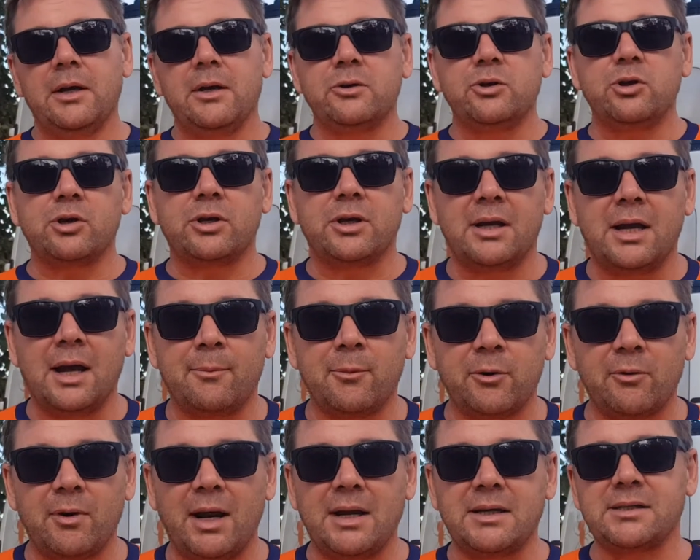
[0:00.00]
you can come and
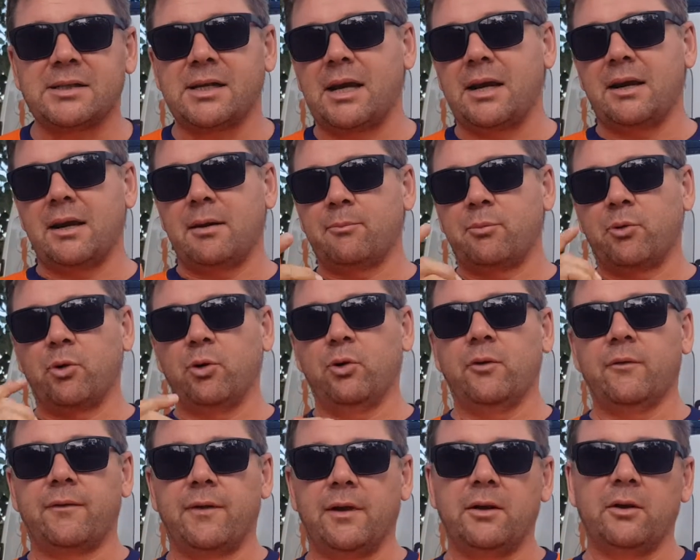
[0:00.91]
race then and
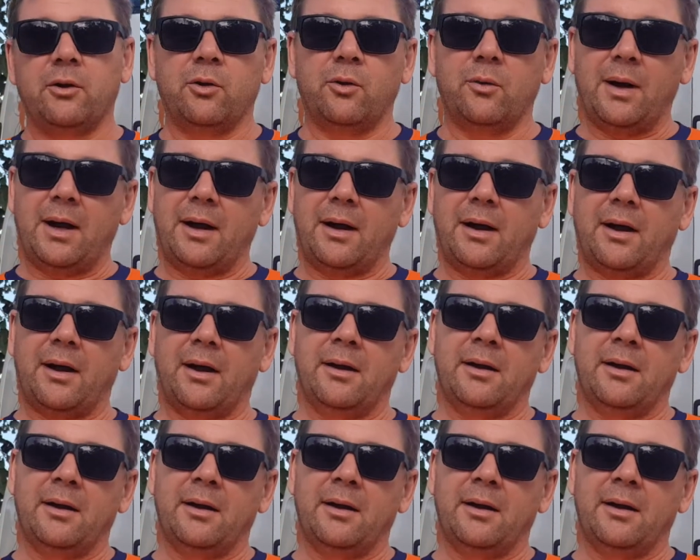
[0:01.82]
prove that you are